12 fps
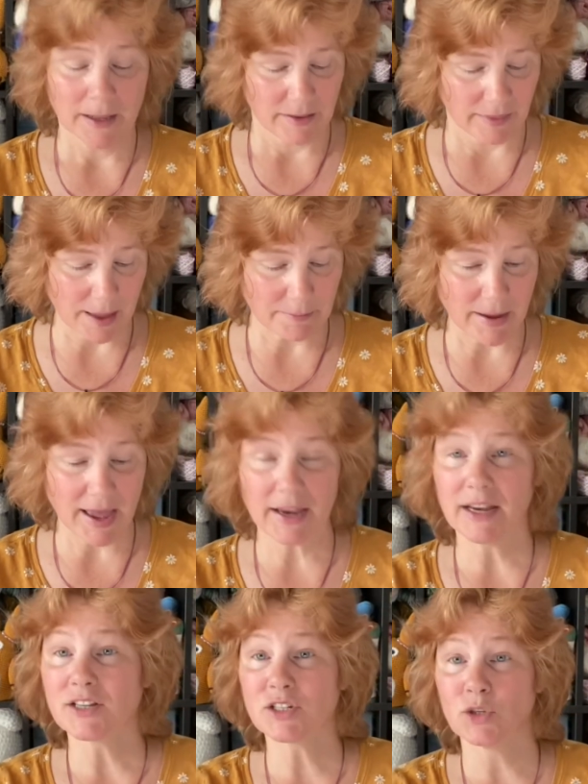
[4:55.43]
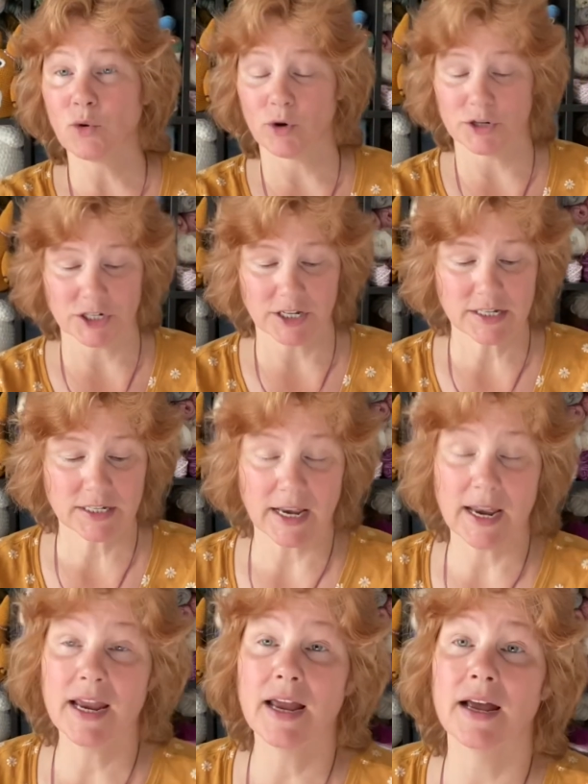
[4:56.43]
That bag is gorgeous.
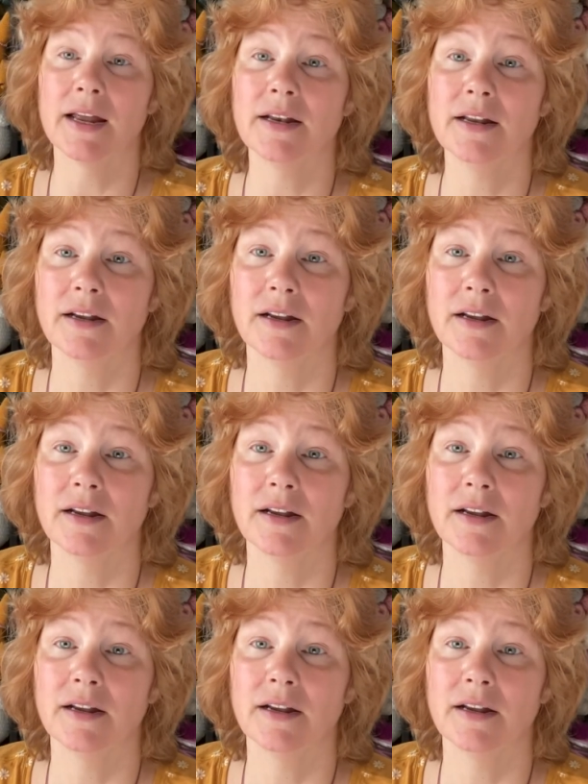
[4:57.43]
And